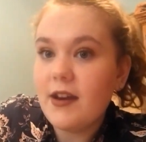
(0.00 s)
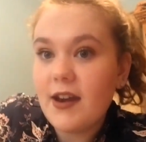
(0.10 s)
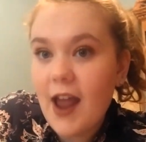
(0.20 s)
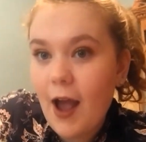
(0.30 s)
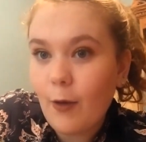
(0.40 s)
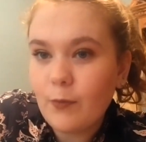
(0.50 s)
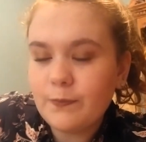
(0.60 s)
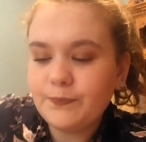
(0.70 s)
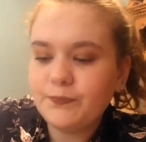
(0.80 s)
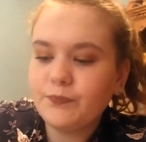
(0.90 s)
Now,
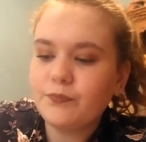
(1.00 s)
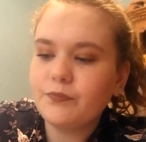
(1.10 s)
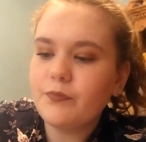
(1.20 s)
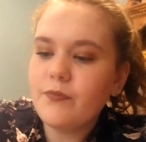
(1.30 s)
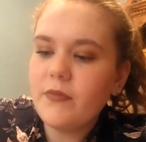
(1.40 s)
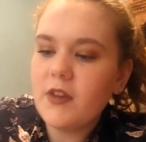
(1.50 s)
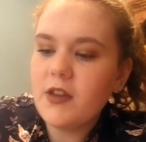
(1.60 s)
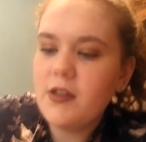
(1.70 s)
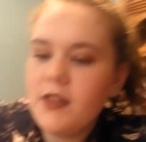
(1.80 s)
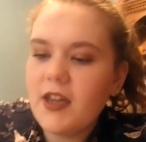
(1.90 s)

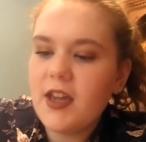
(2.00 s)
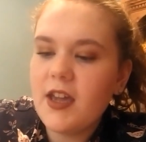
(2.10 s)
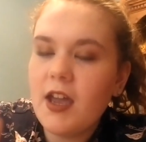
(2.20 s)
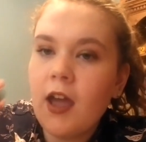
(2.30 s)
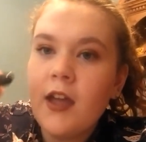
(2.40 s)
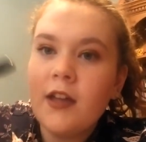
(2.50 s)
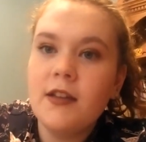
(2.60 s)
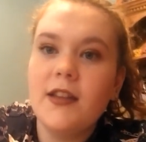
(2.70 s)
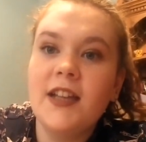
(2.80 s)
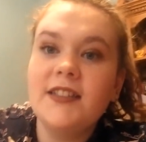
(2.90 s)
the
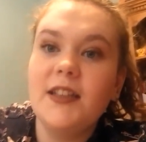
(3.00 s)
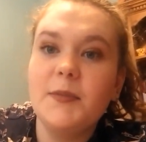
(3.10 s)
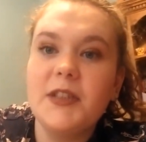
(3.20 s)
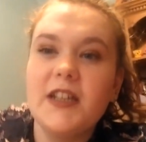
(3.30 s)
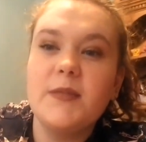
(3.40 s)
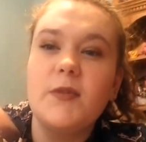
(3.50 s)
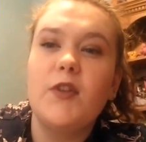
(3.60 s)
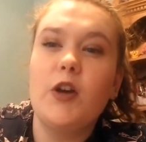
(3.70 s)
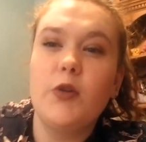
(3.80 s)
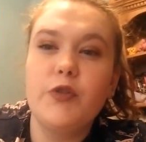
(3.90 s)
last lipstick
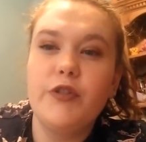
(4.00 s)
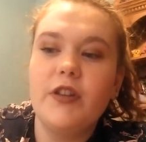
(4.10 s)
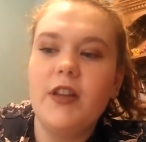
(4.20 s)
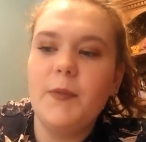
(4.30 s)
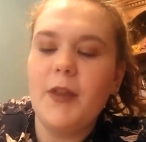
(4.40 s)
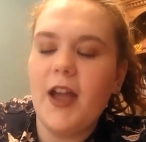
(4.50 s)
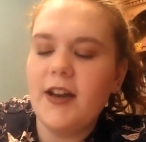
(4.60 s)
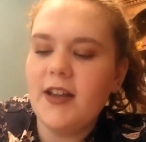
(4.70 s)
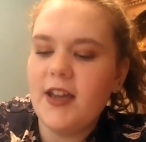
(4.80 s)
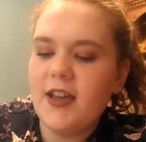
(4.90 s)
before I go into the lip
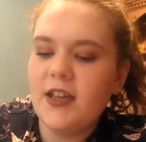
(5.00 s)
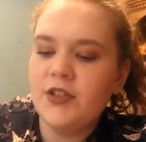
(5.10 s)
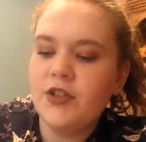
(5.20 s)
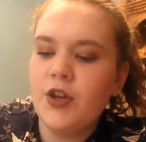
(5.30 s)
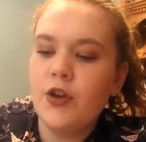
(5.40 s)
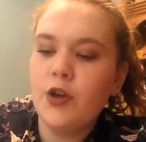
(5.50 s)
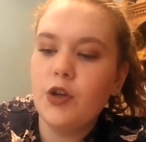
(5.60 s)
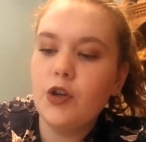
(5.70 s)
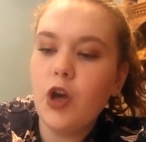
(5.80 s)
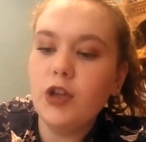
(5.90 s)
liner is
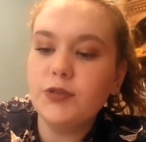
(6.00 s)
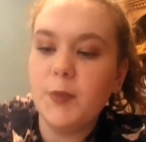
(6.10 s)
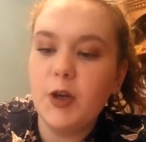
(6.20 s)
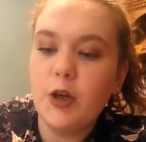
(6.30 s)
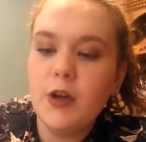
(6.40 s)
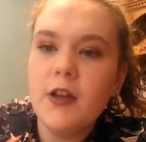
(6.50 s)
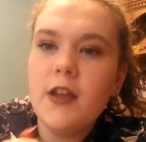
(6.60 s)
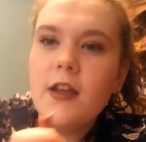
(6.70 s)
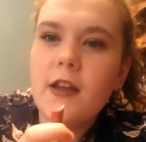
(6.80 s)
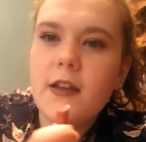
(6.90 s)
Cosmo.
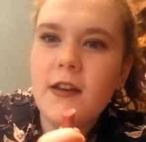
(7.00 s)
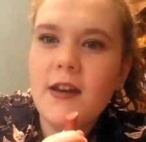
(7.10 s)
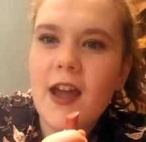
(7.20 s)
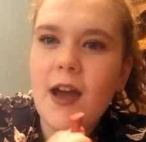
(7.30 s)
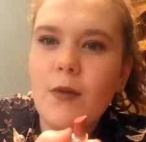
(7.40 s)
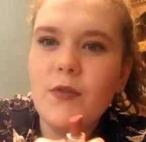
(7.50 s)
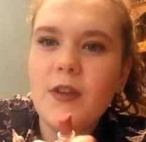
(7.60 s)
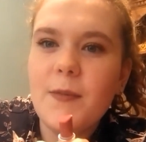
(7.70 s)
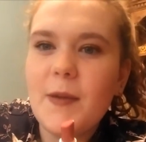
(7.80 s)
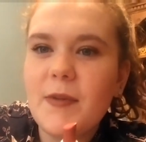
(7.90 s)
Now,
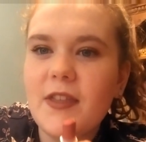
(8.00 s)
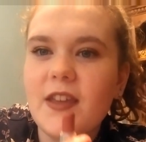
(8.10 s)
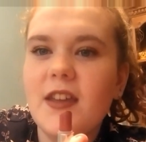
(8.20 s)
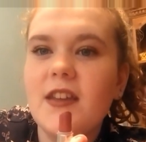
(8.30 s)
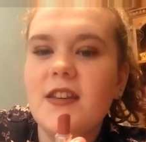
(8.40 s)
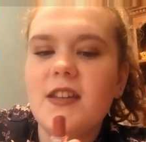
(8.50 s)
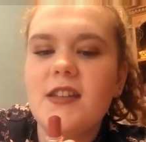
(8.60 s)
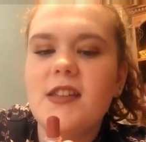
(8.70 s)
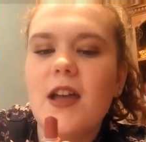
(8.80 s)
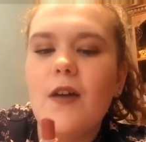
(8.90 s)
you may be thinking to
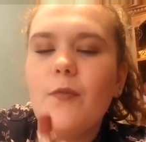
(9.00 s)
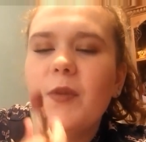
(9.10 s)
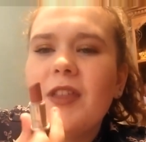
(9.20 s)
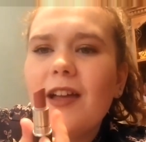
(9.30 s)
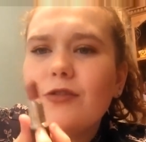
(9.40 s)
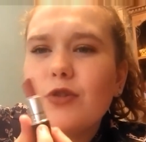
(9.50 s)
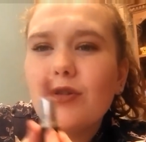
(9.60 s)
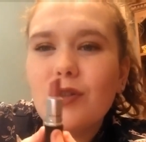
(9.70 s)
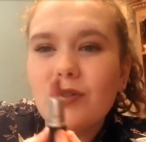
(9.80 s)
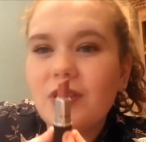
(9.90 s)
yourself, but that
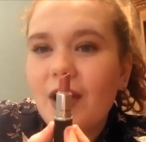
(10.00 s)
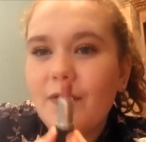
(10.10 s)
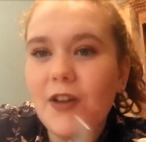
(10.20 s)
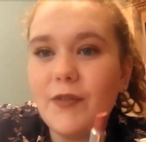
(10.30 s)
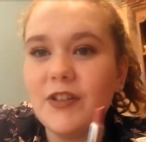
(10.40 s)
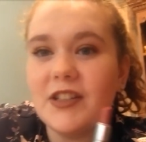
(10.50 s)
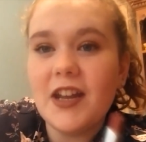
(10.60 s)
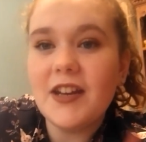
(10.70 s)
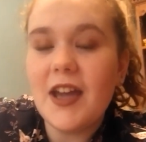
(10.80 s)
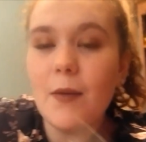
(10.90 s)
just looks like Velvet
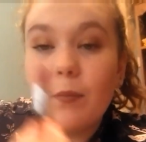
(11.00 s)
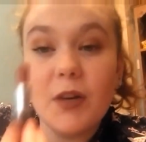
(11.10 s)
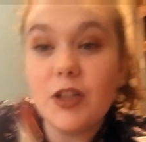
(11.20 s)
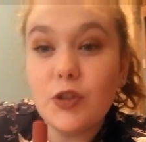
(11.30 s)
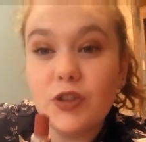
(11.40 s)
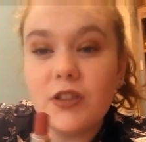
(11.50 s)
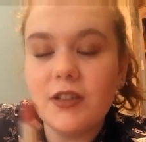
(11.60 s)
Teddy. But it doesn't,